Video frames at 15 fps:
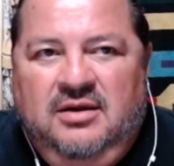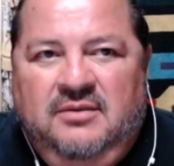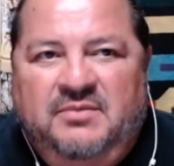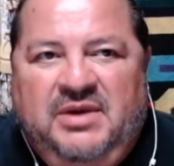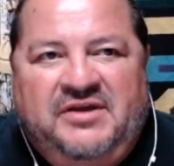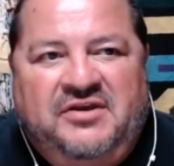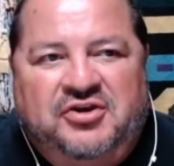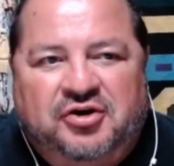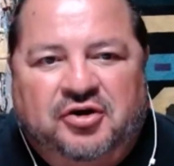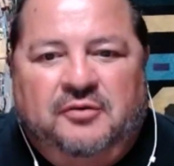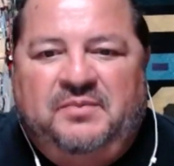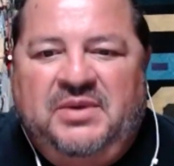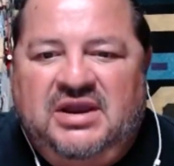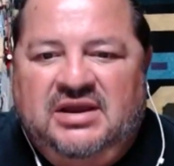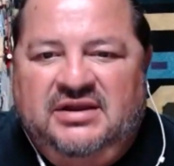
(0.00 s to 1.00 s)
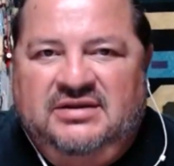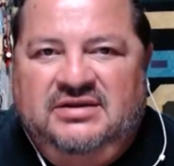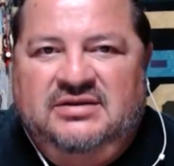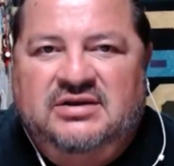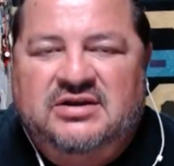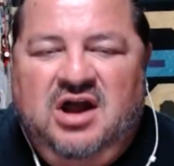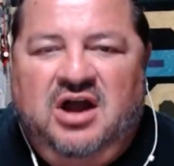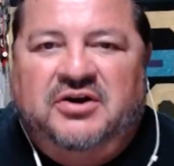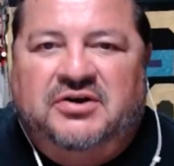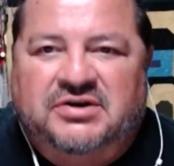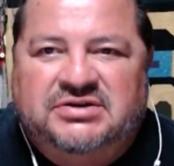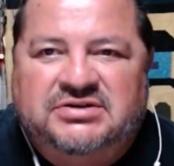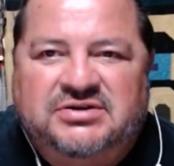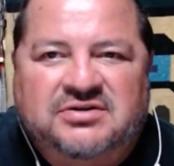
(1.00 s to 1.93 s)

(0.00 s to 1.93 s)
by the European conquerors.